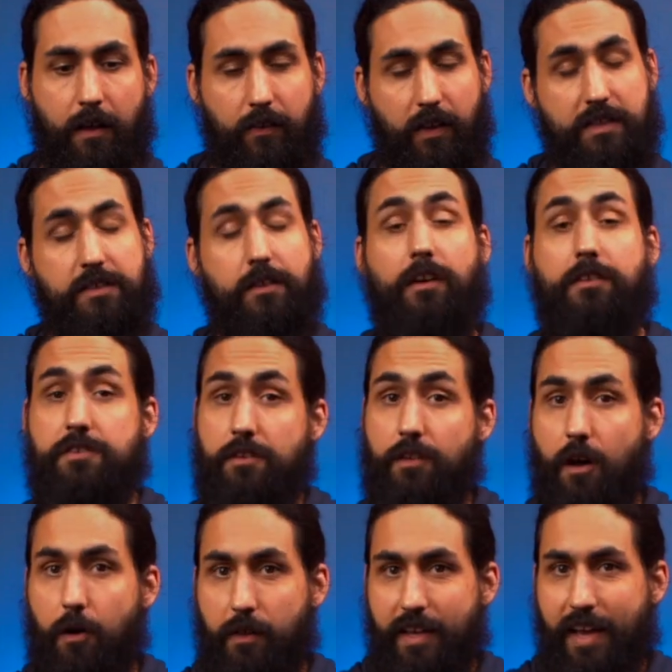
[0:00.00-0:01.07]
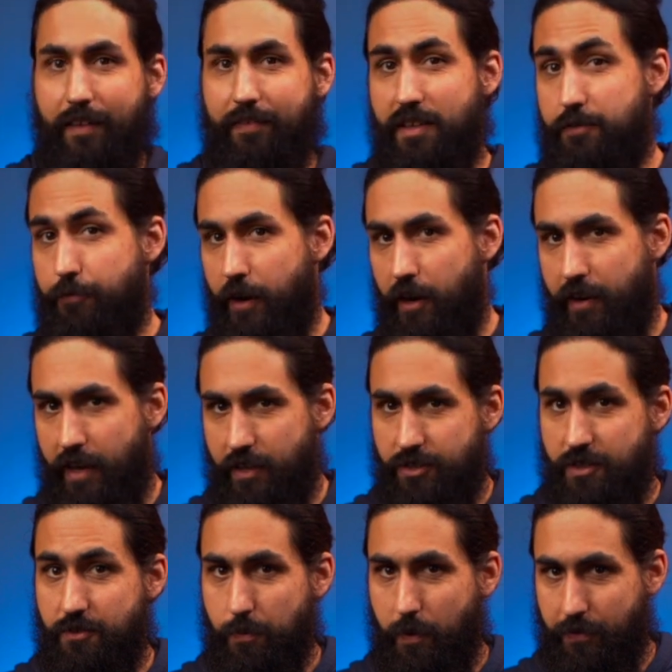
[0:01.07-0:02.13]
Let's look slowly at these
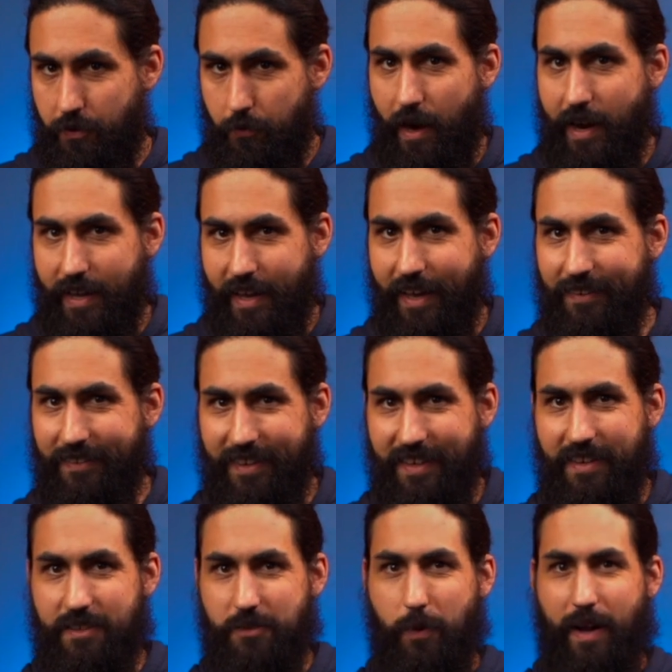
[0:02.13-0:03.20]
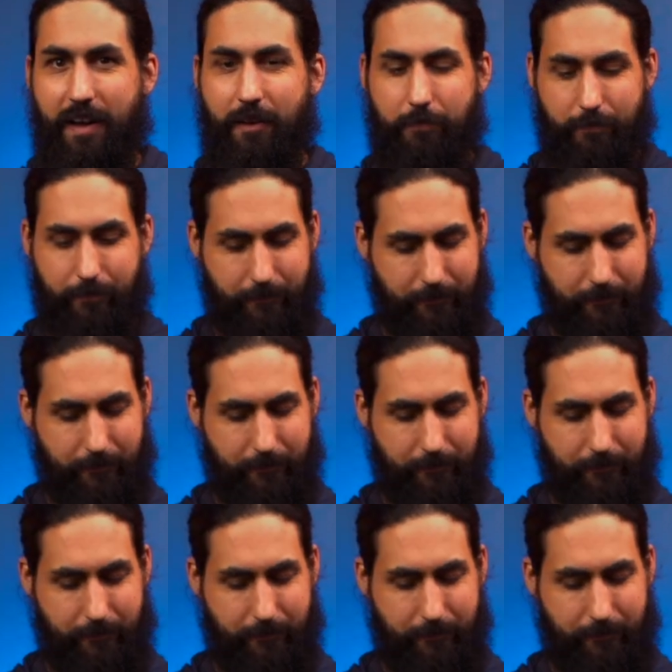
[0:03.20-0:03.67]
variations with the right hand lead as well.